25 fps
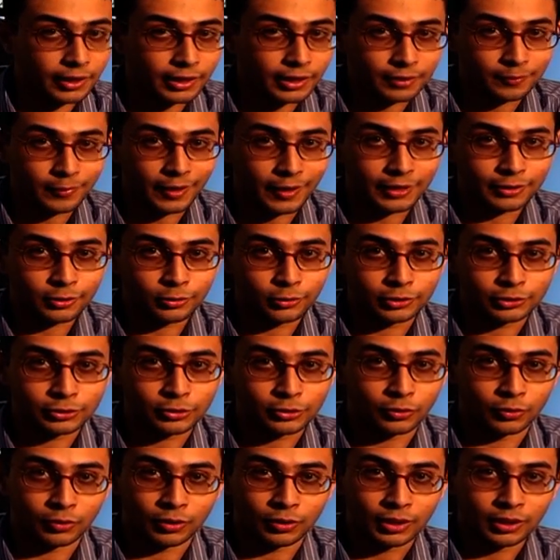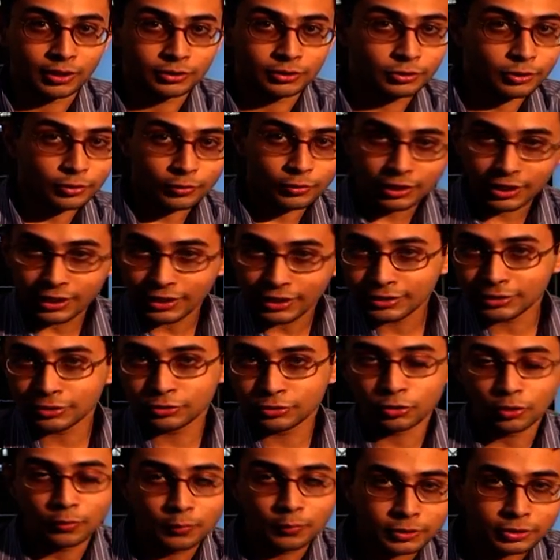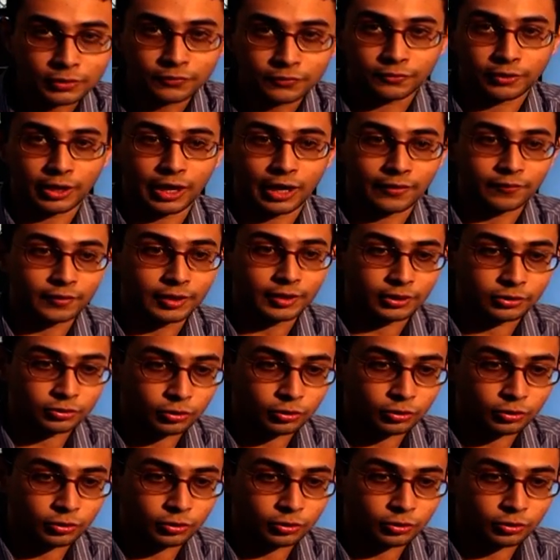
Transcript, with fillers: take it back to ISRO. So you realize there's so much of traveling,